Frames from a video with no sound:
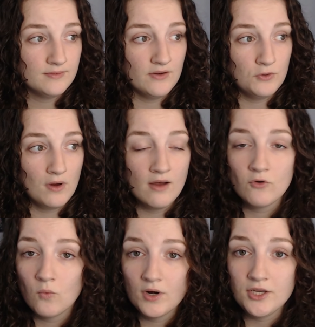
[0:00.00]
If you ever
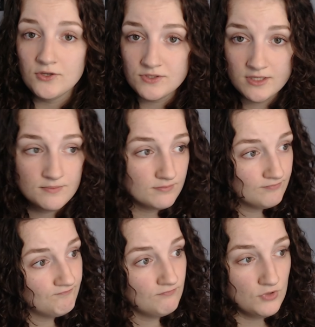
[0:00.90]
want to use it,
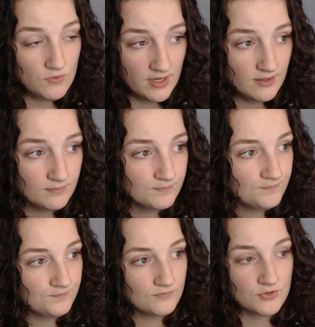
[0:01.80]
you can.
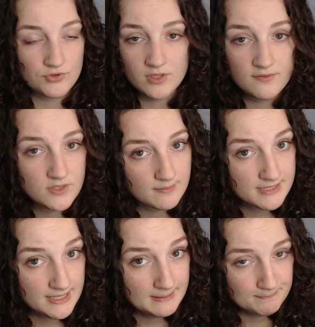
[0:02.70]
So she leaves it up to
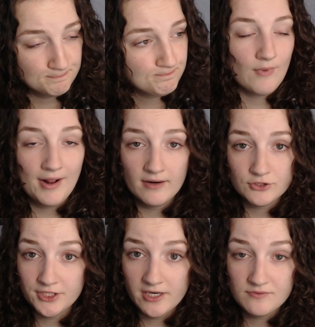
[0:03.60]
him. Right after
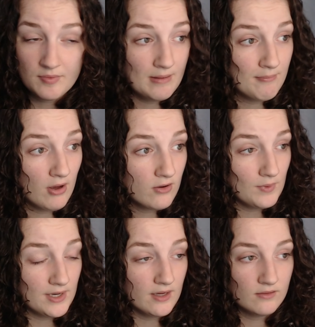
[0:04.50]
she gives him that bug,
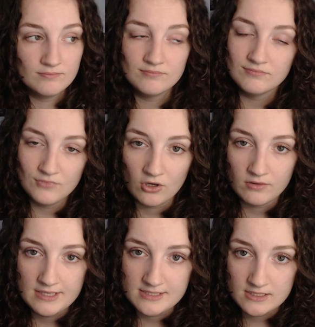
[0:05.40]
we get our
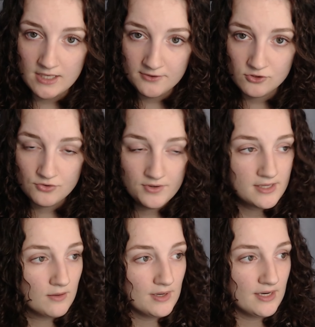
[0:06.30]
classic title screen
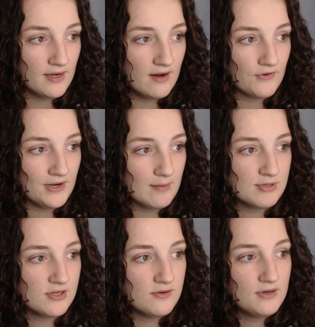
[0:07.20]
that we get every
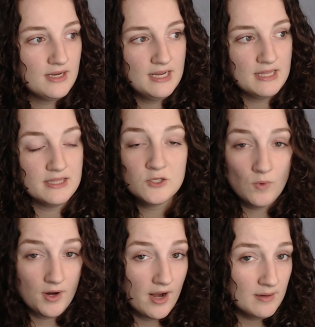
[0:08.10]
episode. This
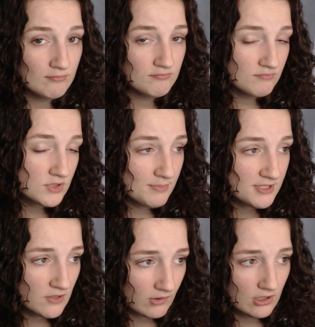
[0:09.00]
one I am
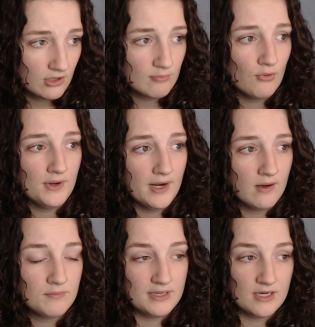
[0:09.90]
specifically going to point
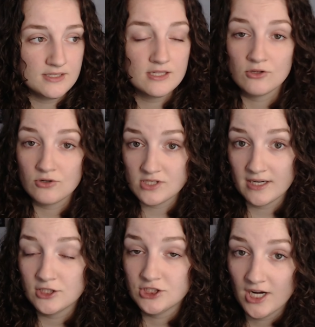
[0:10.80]
out because it looks like
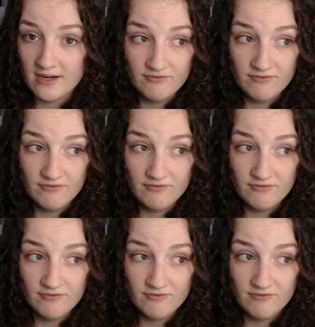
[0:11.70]
a giant